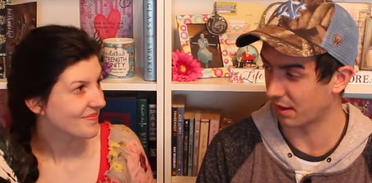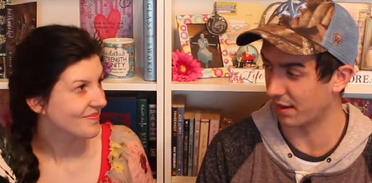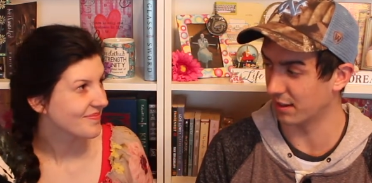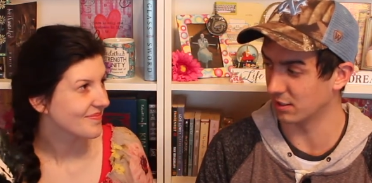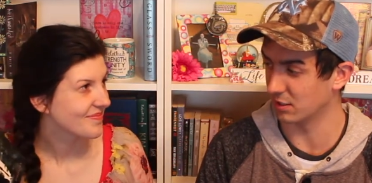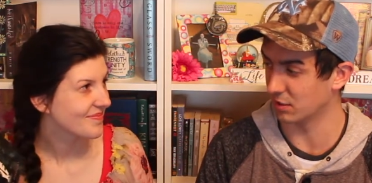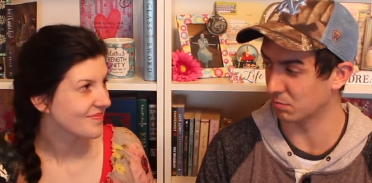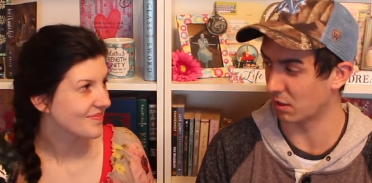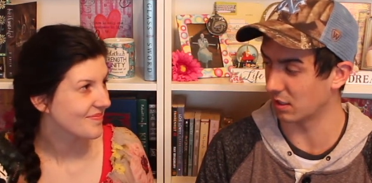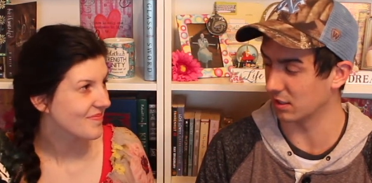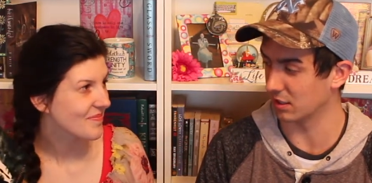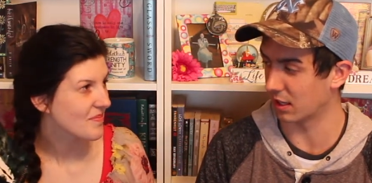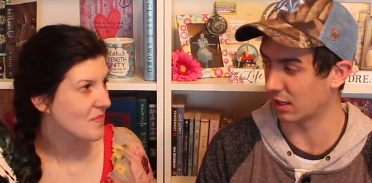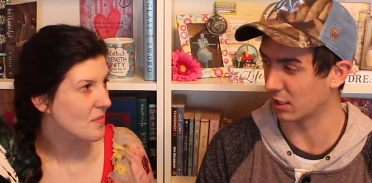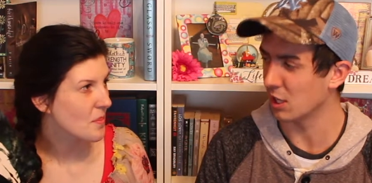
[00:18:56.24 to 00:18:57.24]
Speaker 1: And she's
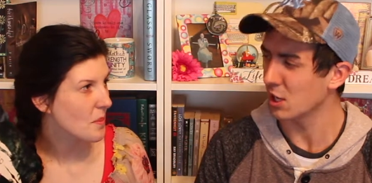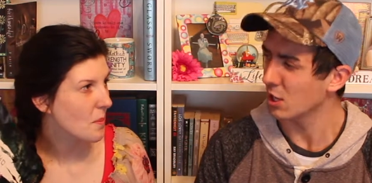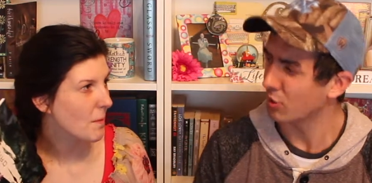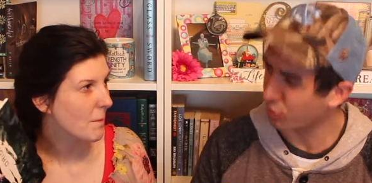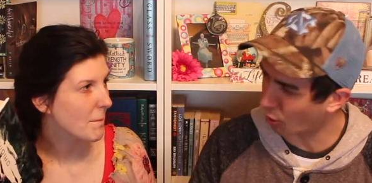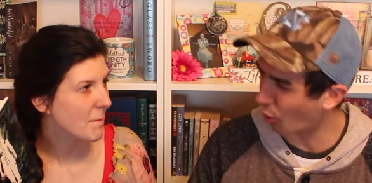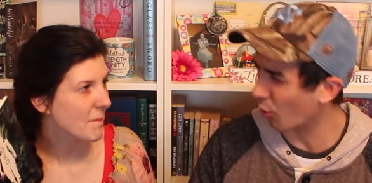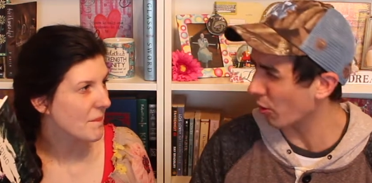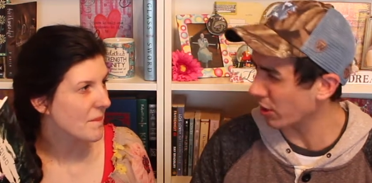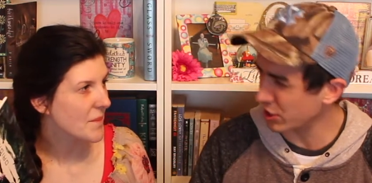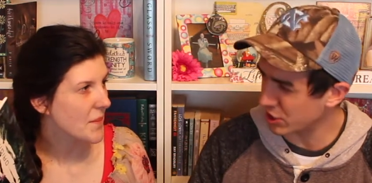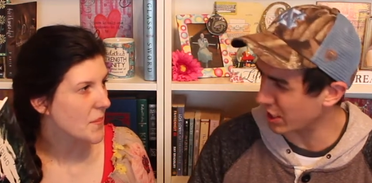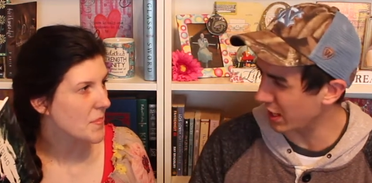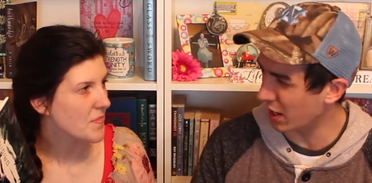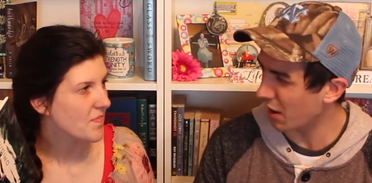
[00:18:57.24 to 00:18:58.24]
probably like the
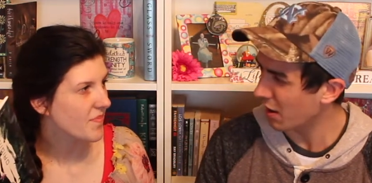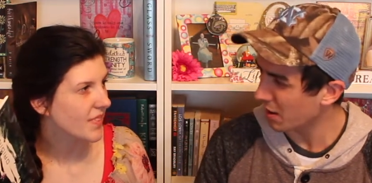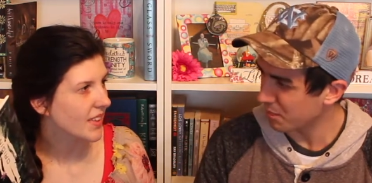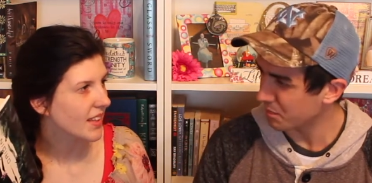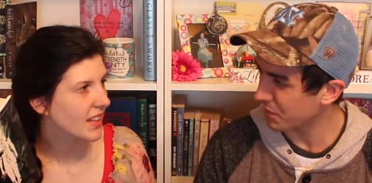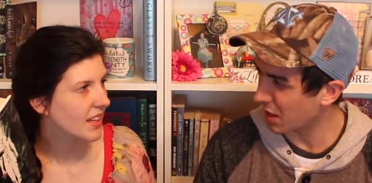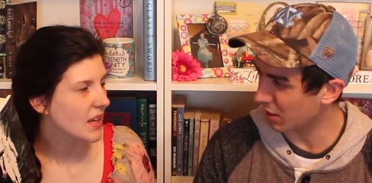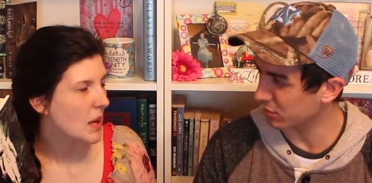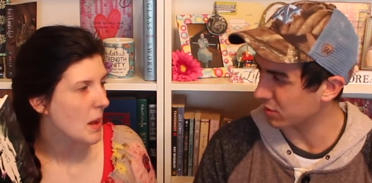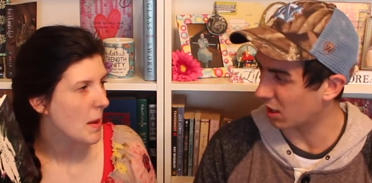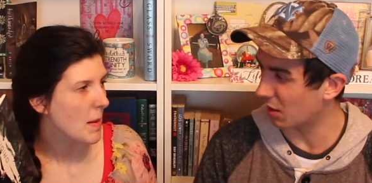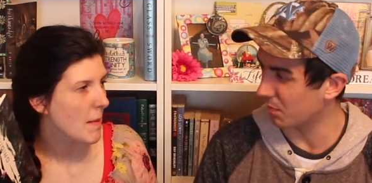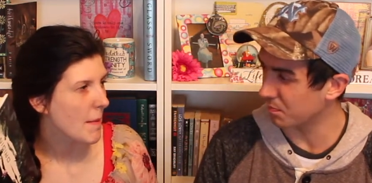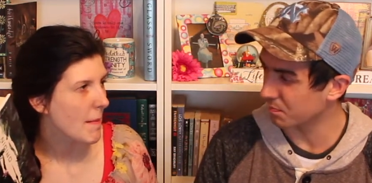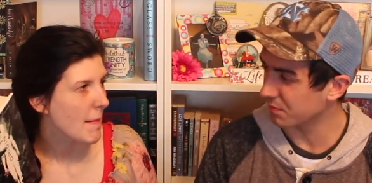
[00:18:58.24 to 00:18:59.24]
origin of
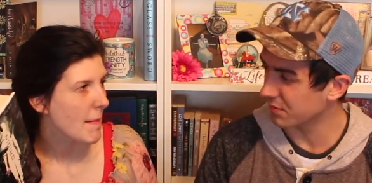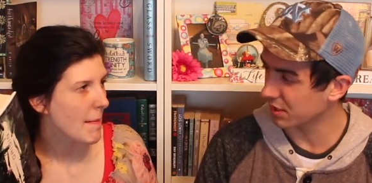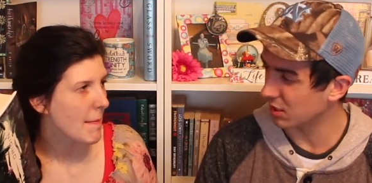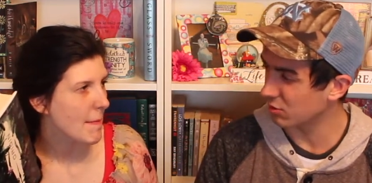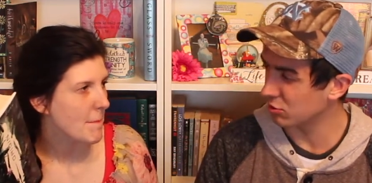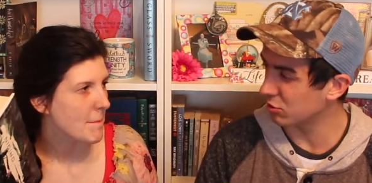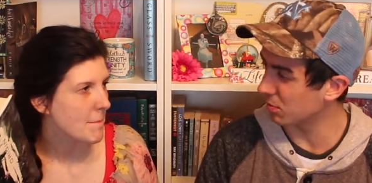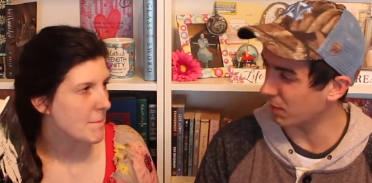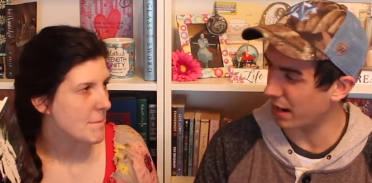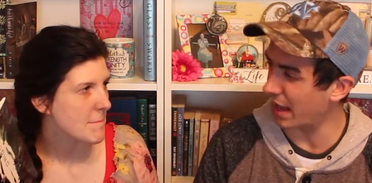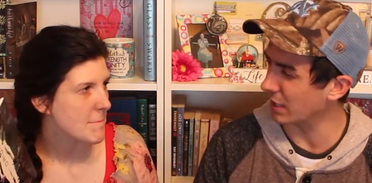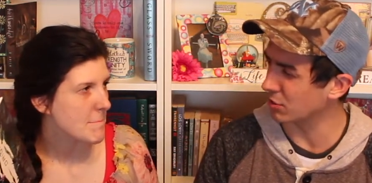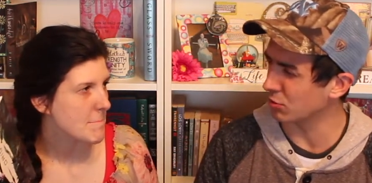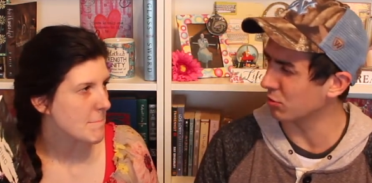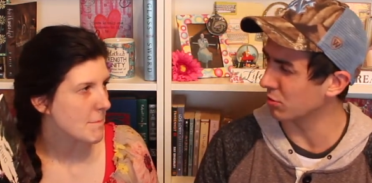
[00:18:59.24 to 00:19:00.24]
some
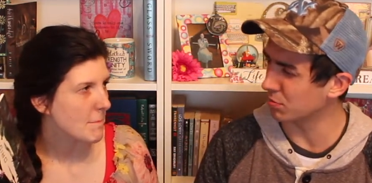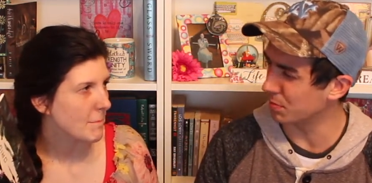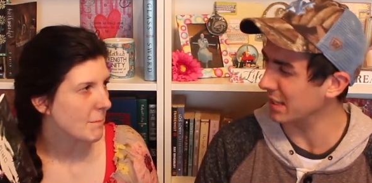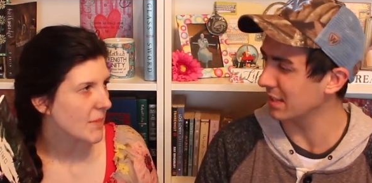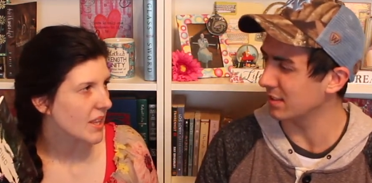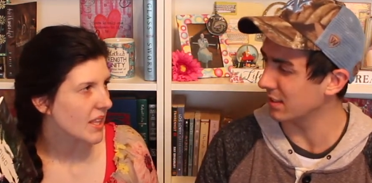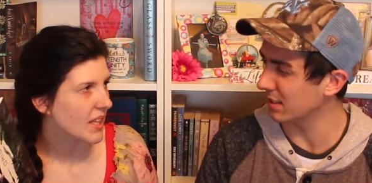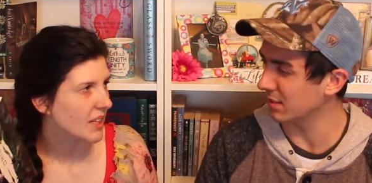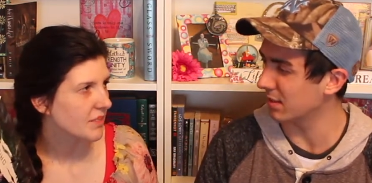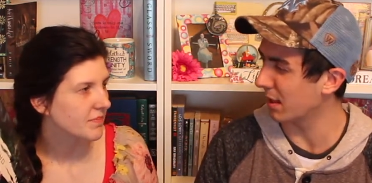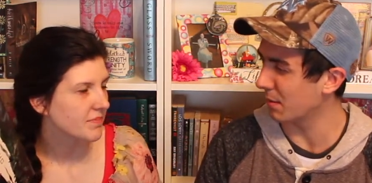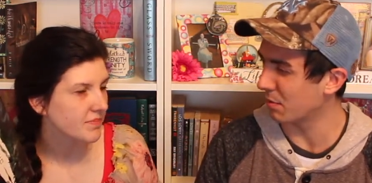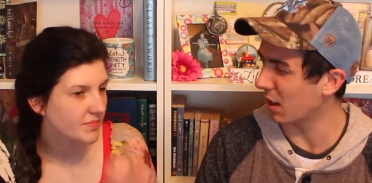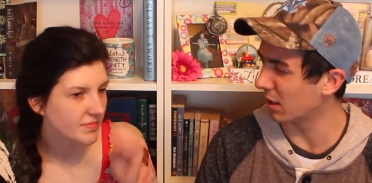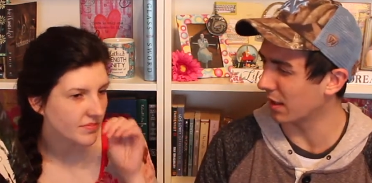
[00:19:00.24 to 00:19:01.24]
supernatural species, and
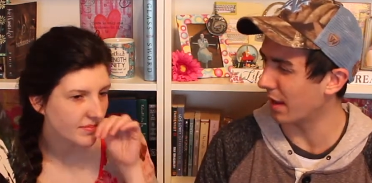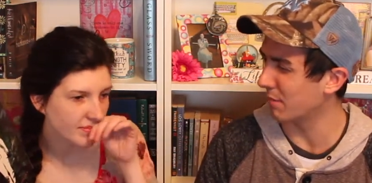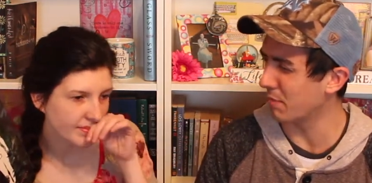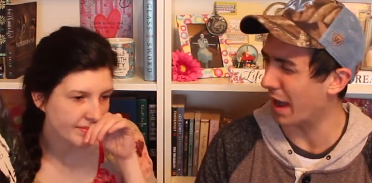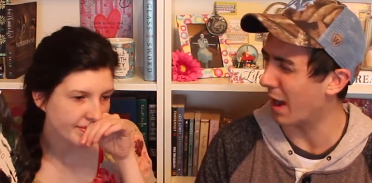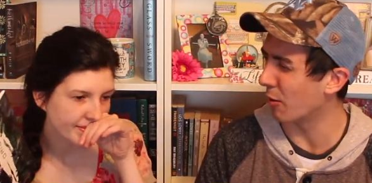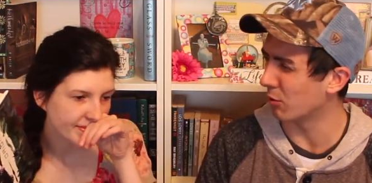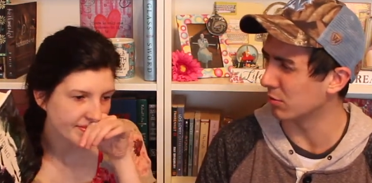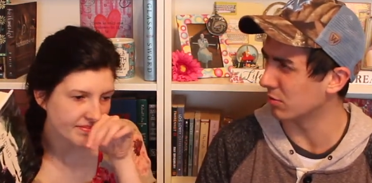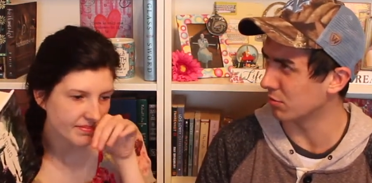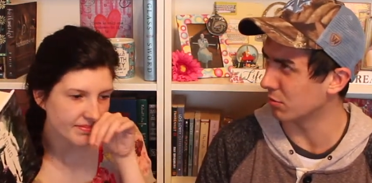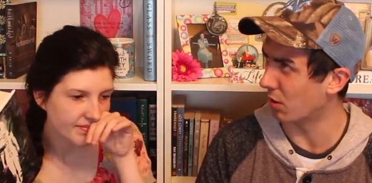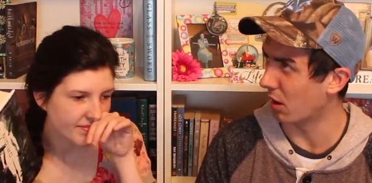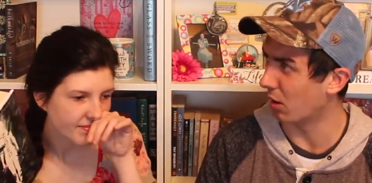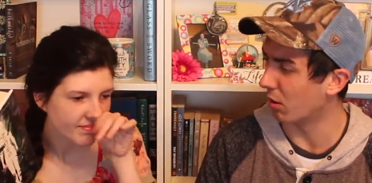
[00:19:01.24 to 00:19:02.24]
they probably have powers
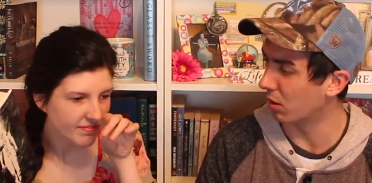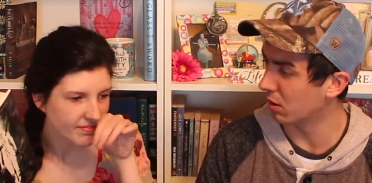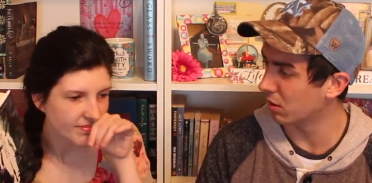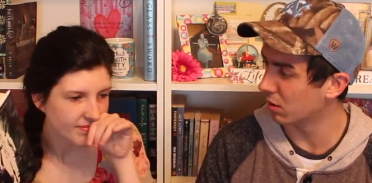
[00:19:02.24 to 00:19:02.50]
as well.